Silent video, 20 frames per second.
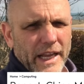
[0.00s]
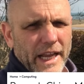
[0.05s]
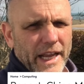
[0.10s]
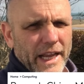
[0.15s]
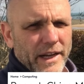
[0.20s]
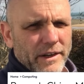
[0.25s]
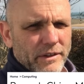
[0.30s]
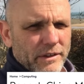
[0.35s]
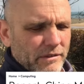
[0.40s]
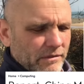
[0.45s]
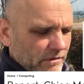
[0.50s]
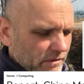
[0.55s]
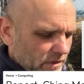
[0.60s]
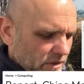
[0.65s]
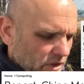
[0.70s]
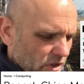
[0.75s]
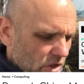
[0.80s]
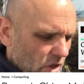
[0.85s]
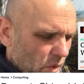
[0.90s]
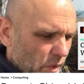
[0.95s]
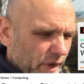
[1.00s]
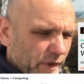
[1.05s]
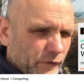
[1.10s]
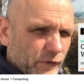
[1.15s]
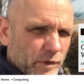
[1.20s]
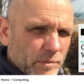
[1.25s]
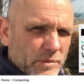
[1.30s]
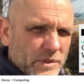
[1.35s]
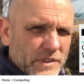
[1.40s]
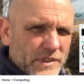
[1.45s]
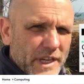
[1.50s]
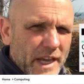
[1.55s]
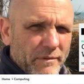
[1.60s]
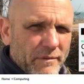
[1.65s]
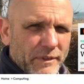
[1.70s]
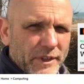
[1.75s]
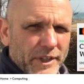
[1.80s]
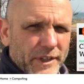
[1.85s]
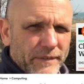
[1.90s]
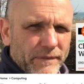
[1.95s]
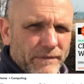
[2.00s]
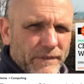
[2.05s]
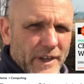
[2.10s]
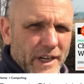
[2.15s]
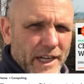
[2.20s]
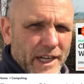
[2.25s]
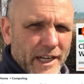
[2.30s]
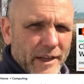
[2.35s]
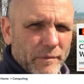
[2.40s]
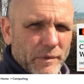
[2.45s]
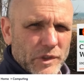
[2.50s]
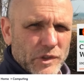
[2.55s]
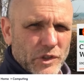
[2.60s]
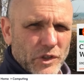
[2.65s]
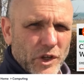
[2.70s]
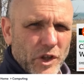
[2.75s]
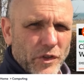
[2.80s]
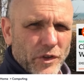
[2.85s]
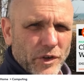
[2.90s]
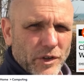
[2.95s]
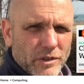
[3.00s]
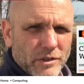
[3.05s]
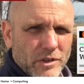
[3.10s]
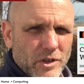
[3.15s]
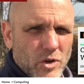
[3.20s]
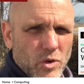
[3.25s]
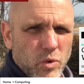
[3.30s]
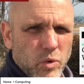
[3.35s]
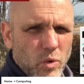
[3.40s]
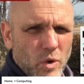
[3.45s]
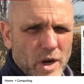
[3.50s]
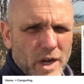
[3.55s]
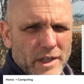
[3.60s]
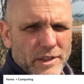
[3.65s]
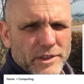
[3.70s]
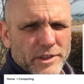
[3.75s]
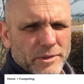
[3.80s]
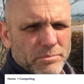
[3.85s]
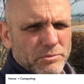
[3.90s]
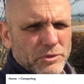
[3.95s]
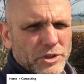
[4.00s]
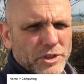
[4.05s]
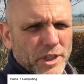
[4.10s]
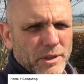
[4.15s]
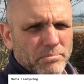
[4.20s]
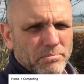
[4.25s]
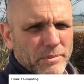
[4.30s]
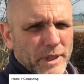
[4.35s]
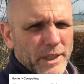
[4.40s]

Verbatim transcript: And going from 7 to 5 is another quantum jump,